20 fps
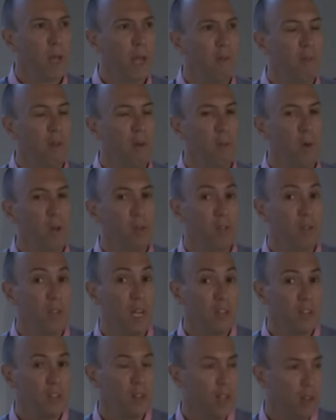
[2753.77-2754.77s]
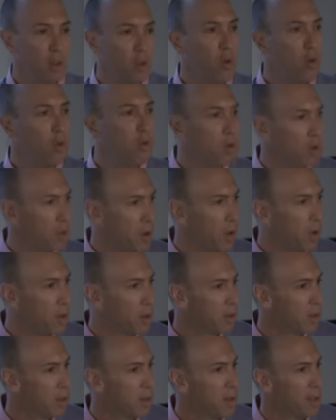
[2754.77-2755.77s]
are having what's actually good
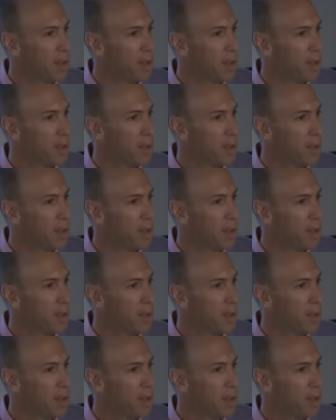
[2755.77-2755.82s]
results.